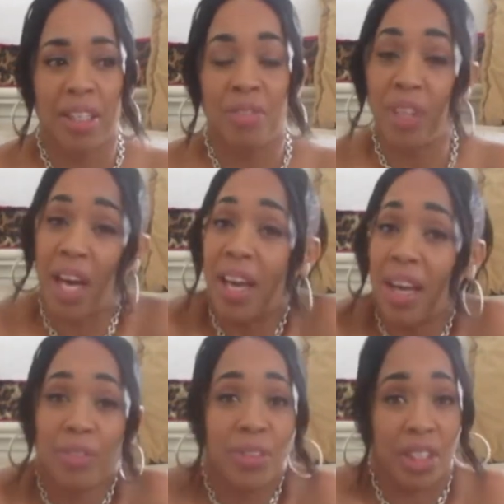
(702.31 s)
If not,
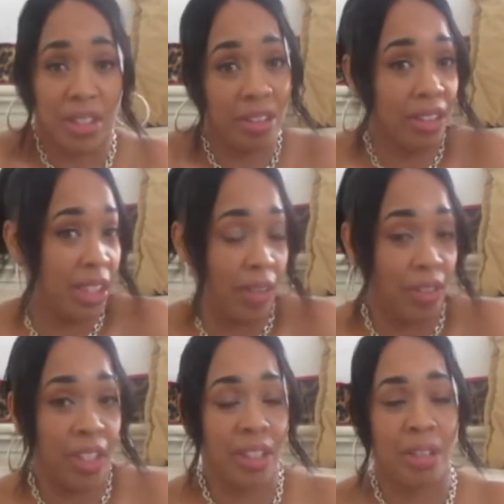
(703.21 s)
after dinner,
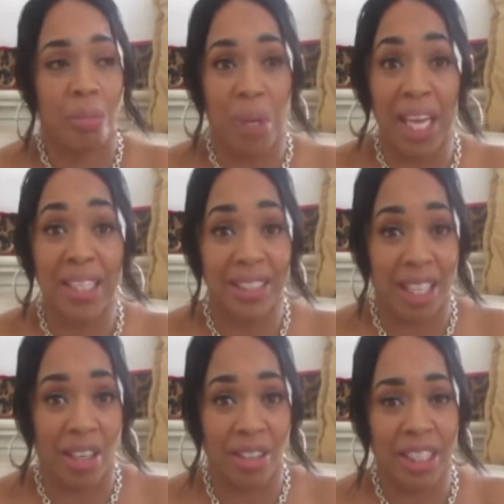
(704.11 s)
7, the band
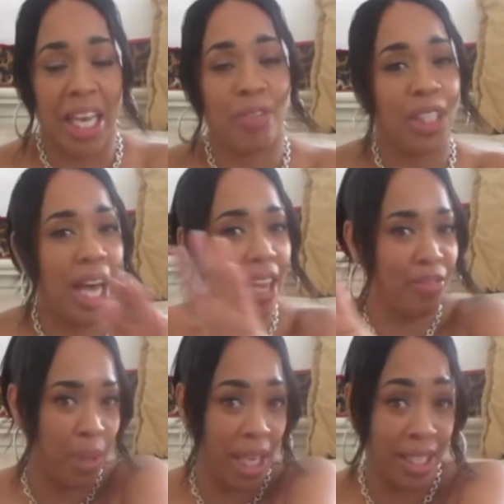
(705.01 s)
starts. They have a
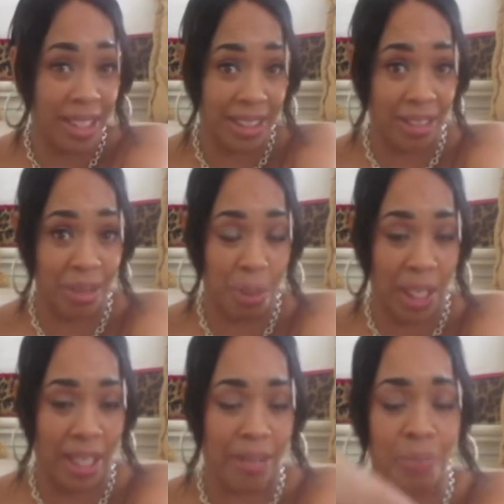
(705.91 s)
live band that starts
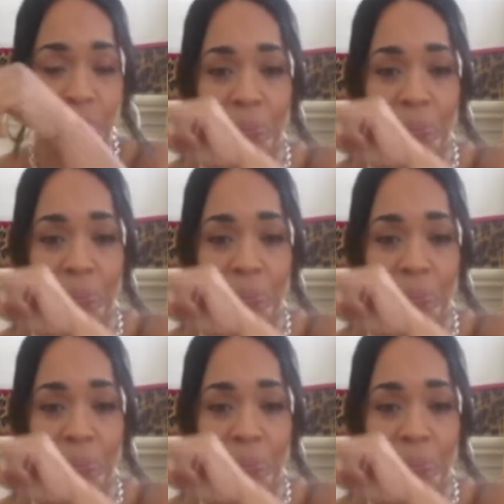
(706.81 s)
playing.